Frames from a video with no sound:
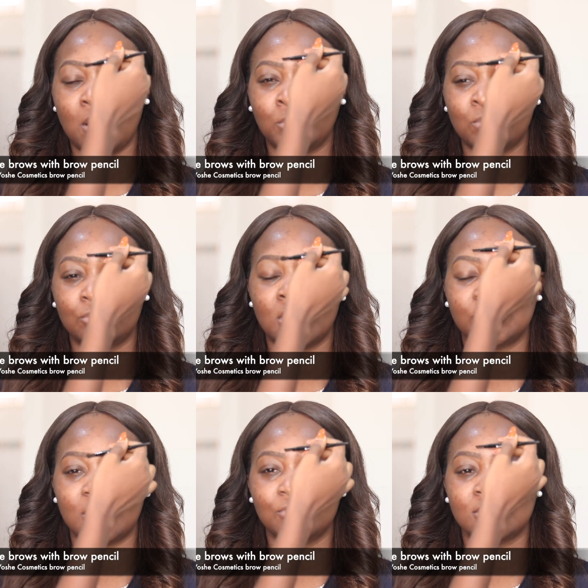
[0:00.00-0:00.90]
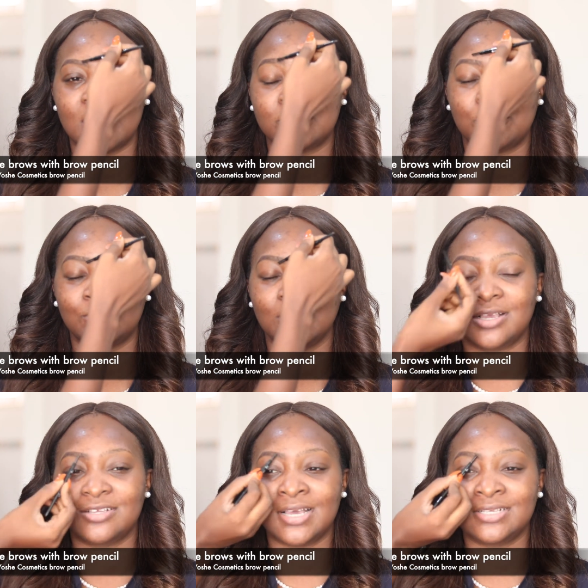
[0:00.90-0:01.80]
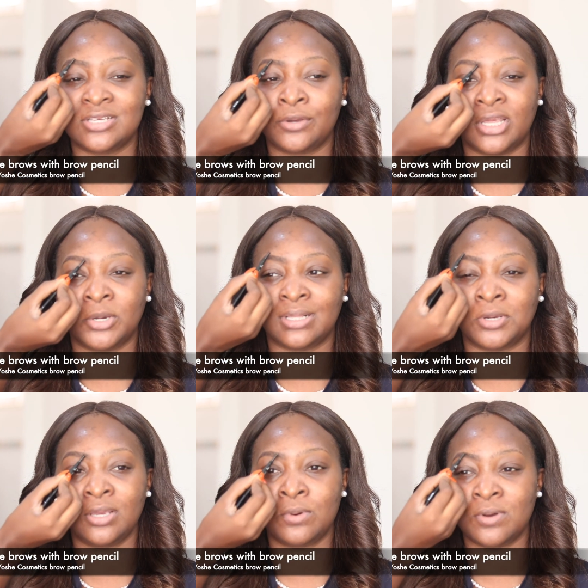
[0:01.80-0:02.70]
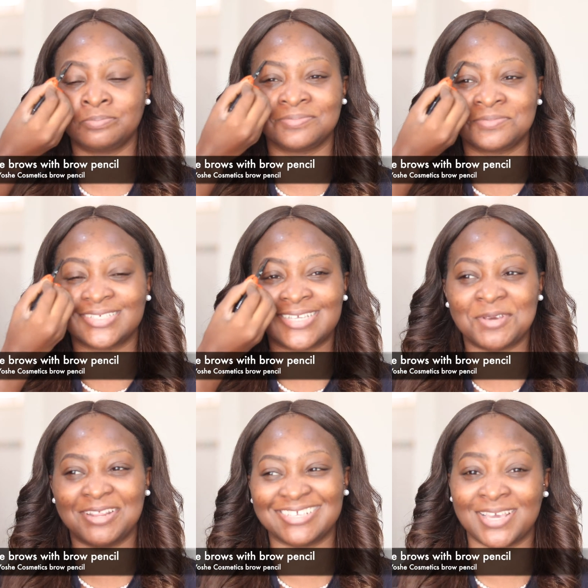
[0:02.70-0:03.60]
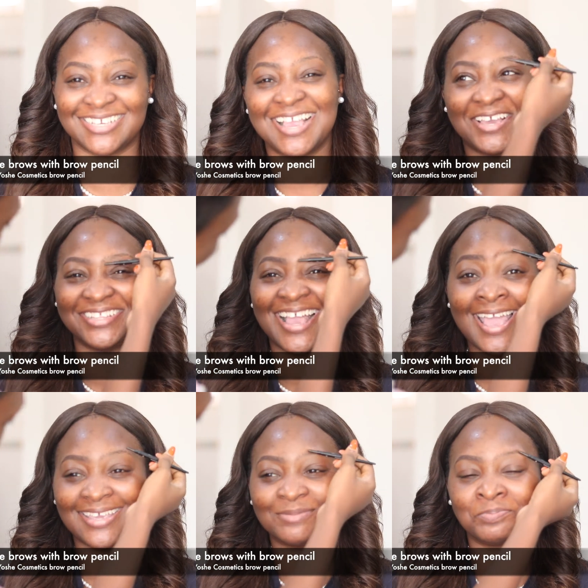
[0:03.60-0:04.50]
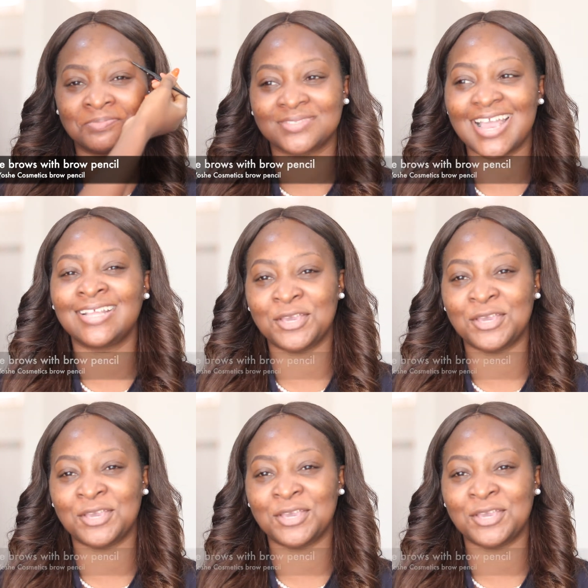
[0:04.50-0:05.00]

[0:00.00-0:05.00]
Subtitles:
nice defined brows. You don't have to do much to